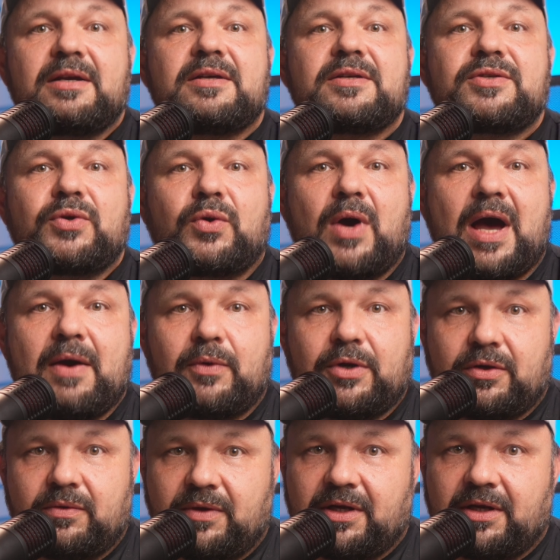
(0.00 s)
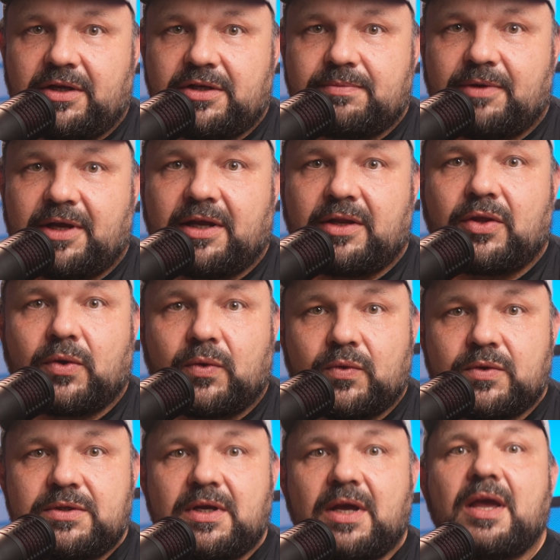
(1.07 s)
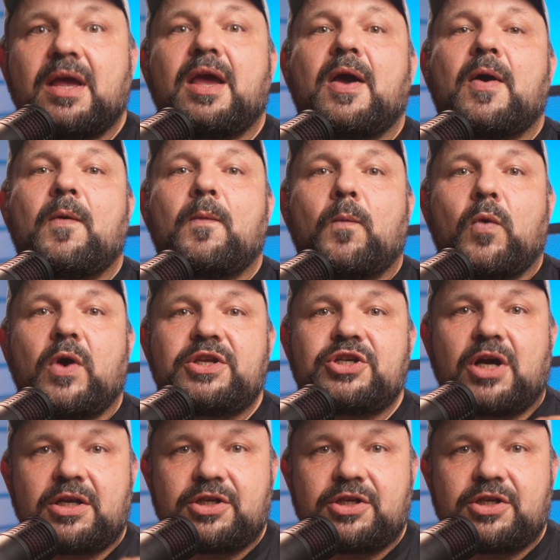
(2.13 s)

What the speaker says: so I would only display those which are